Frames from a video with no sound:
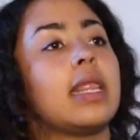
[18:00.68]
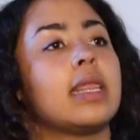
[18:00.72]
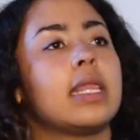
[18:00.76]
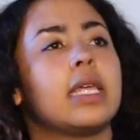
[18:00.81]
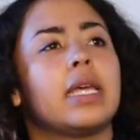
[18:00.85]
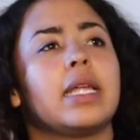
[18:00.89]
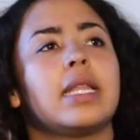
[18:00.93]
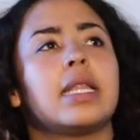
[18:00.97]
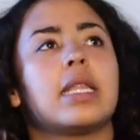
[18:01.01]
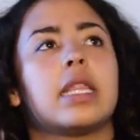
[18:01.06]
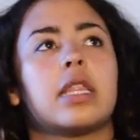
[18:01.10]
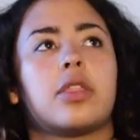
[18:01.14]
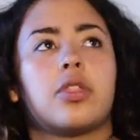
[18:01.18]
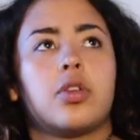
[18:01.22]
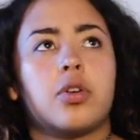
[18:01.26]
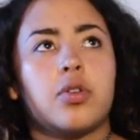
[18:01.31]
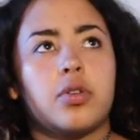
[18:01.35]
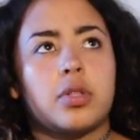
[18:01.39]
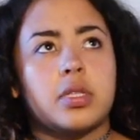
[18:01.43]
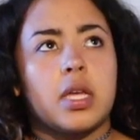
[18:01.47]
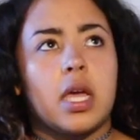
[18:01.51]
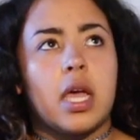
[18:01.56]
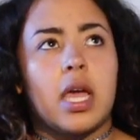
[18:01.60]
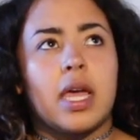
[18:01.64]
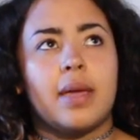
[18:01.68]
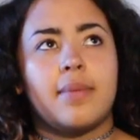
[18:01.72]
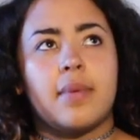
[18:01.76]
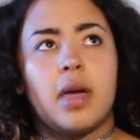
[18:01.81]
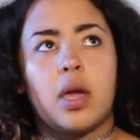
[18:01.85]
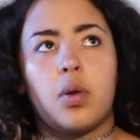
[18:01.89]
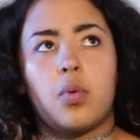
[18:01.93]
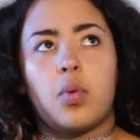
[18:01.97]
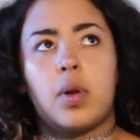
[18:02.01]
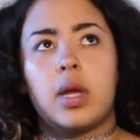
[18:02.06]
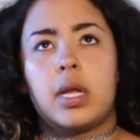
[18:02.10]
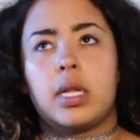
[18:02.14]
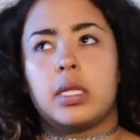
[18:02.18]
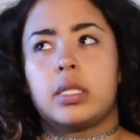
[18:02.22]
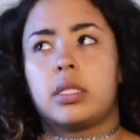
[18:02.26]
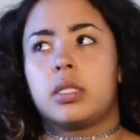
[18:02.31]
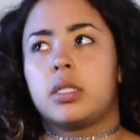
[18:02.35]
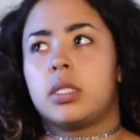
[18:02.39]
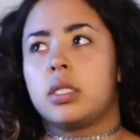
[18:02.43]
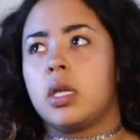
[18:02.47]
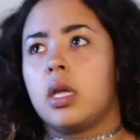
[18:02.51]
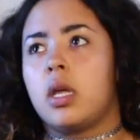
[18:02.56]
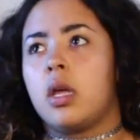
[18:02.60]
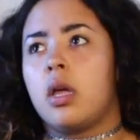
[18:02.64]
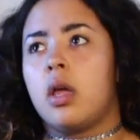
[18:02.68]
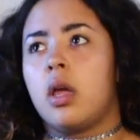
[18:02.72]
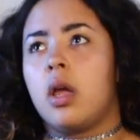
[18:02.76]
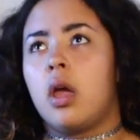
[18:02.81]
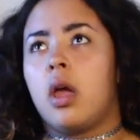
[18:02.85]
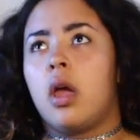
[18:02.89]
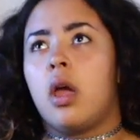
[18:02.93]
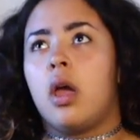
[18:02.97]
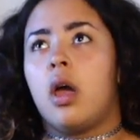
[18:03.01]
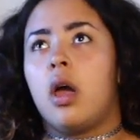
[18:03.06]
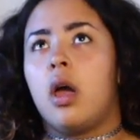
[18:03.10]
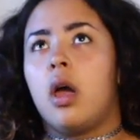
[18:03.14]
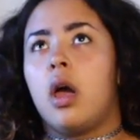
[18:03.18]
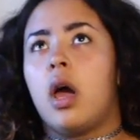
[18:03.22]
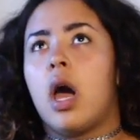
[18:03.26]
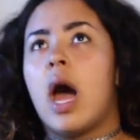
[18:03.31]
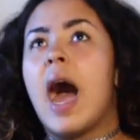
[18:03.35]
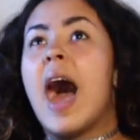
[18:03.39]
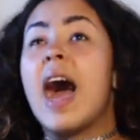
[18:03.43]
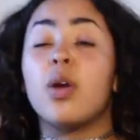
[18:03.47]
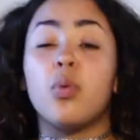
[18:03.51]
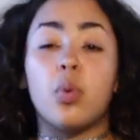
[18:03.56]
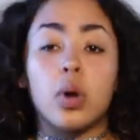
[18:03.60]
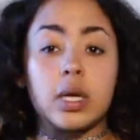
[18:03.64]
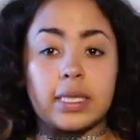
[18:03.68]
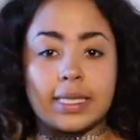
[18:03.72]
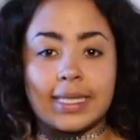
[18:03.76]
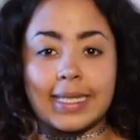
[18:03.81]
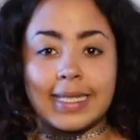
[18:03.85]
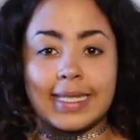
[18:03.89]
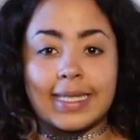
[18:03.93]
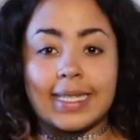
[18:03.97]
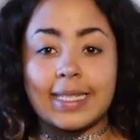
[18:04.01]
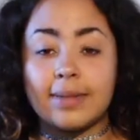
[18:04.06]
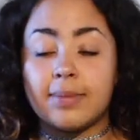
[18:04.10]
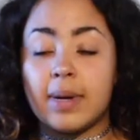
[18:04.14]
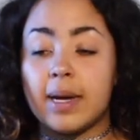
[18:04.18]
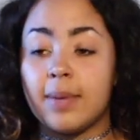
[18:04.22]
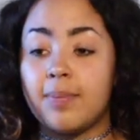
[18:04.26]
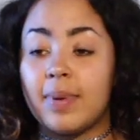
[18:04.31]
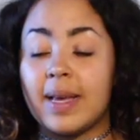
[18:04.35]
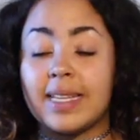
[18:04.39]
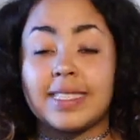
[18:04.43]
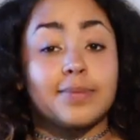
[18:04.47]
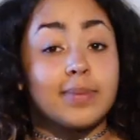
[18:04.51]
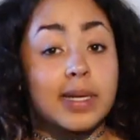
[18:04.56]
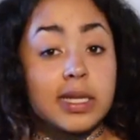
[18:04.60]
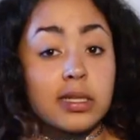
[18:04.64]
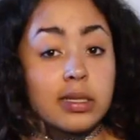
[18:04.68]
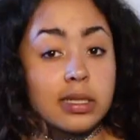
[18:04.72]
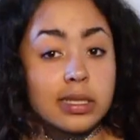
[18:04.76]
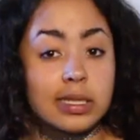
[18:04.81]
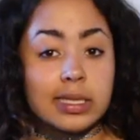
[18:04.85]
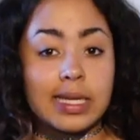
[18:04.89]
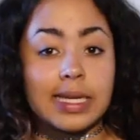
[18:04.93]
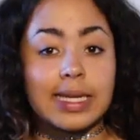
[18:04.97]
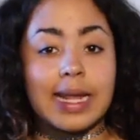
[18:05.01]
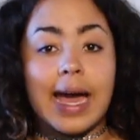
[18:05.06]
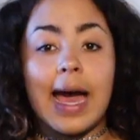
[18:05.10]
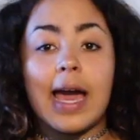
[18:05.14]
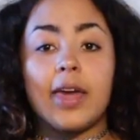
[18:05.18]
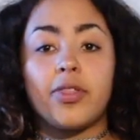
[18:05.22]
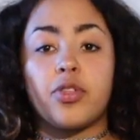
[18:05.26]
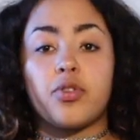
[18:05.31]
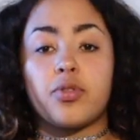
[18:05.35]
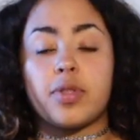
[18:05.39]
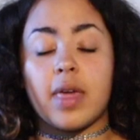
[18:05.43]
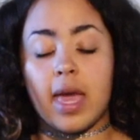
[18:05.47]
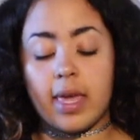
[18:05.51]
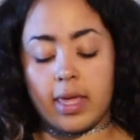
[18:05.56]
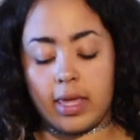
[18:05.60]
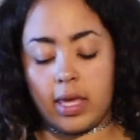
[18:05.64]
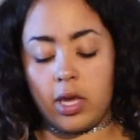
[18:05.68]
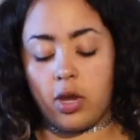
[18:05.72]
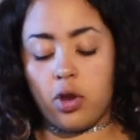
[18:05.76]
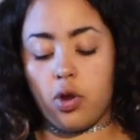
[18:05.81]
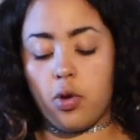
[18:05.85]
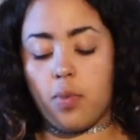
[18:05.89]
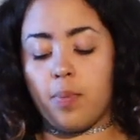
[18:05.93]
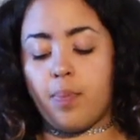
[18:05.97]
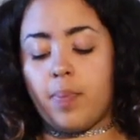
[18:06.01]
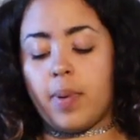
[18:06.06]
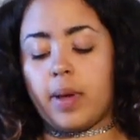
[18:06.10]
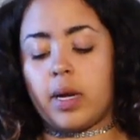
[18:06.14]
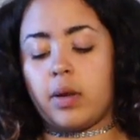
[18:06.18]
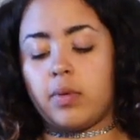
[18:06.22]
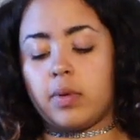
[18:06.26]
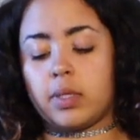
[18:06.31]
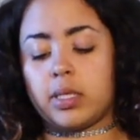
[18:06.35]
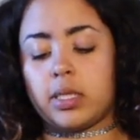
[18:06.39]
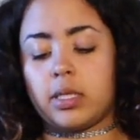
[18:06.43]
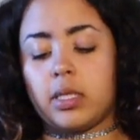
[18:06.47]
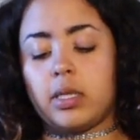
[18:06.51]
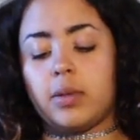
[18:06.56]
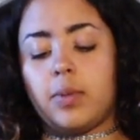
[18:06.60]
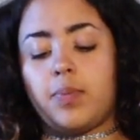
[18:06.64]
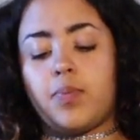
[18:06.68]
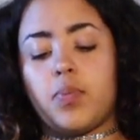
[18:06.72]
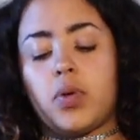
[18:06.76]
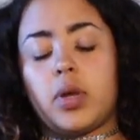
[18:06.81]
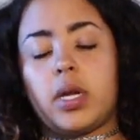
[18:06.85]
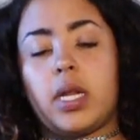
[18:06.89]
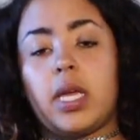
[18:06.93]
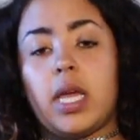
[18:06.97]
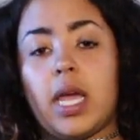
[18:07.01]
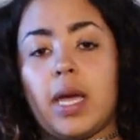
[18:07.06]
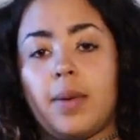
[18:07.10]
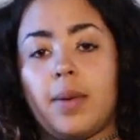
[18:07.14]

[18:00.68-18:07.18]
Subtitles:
and then the third time I went, I wasn't in my best mental state either that year, but it was still a pretty